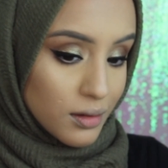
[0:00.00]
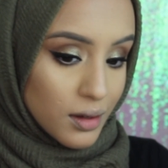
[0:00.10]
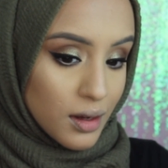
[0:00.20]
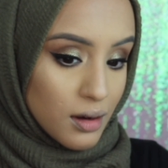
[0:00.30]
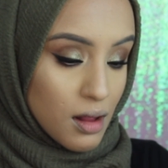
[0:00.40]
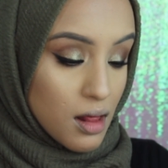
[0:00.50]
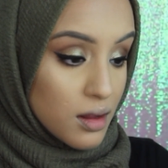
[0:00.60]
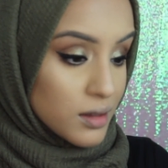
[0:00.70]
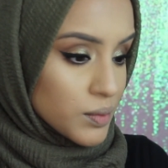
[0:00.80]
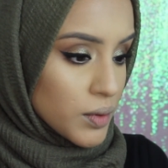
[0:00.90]
And then
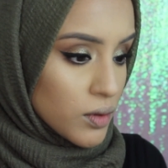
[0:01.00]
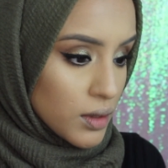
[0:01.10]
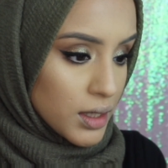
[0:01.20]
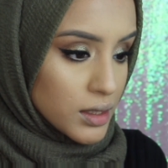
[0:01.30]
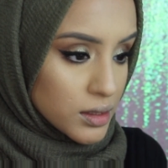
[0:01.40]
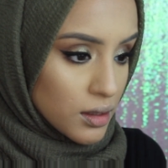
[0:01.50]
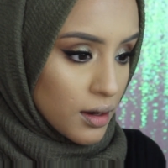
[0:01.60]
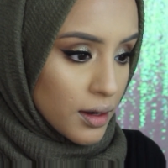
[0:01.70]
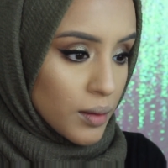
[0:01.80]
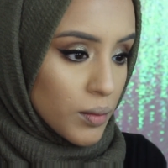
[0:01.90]
last but not least,
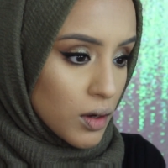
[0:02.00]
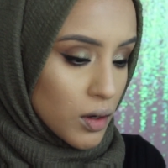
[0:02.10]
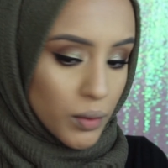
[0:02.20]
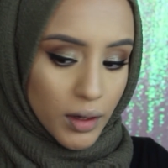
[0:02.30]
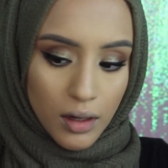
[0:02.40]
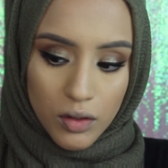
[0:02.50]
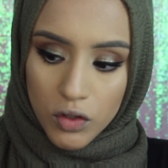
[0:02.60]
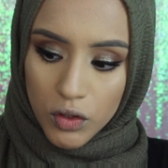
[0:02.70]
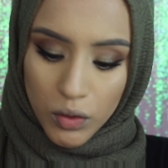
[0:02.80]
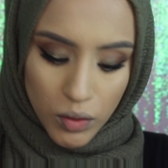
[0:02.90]
I am going
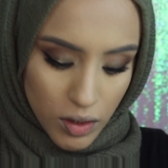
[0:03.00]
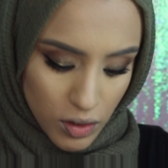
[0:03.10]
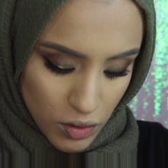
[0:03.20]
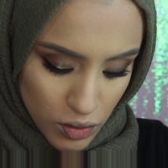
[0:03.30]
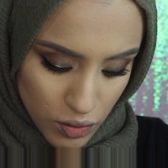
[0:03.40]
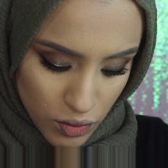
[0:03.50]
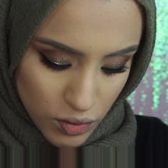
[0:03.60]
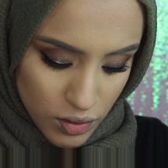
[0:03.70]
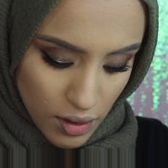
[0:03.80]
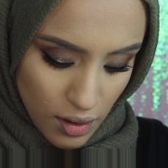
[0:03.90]
to use